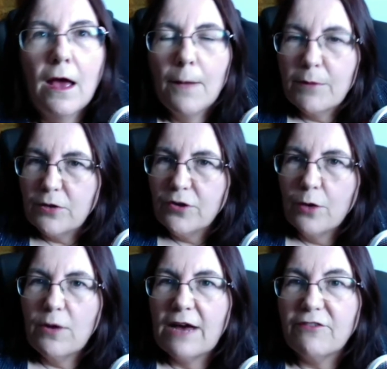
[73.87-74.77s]
but you
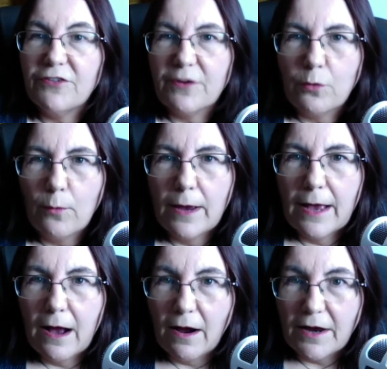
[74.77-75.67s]
don't have a single
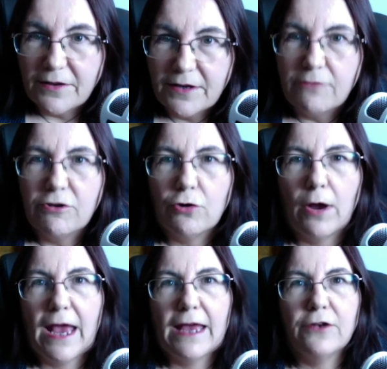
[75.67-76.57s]
idea in your
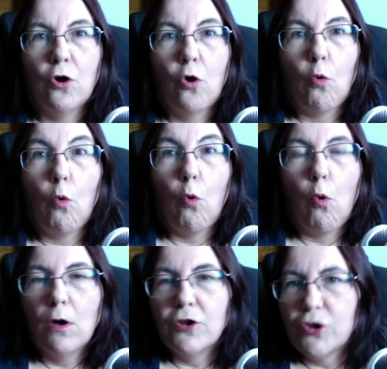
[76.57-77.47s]
head,
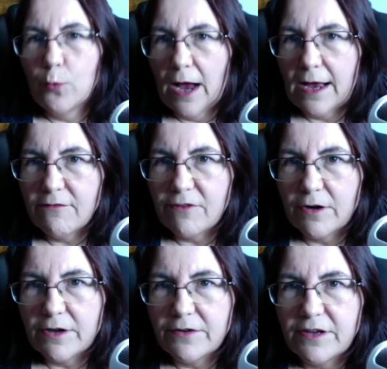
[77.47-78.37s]
or you have
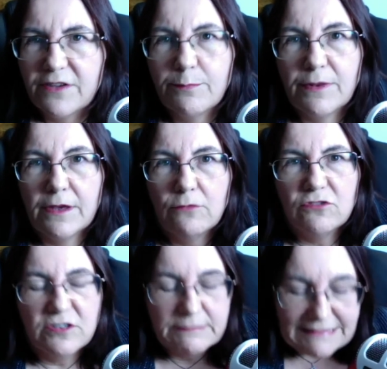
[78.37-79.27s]
ideas, but they all
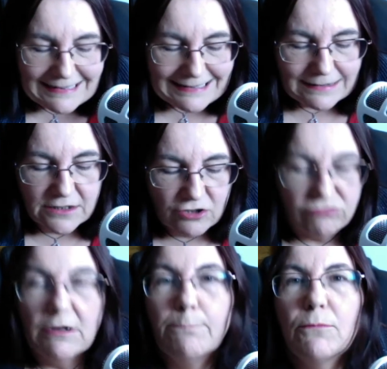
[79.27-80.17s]
just
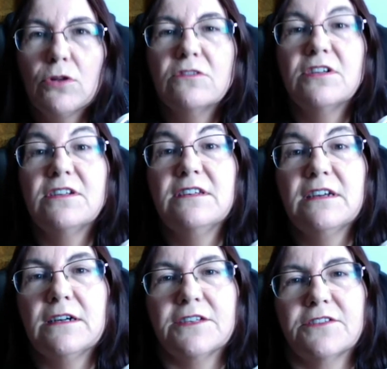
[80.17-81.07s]
crumble to
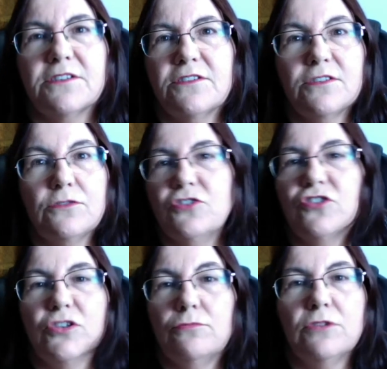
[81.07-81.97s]
dust as soon as
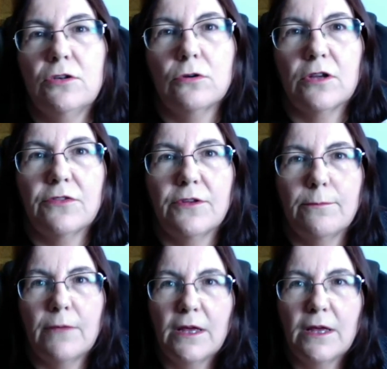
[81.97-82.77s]
you look at them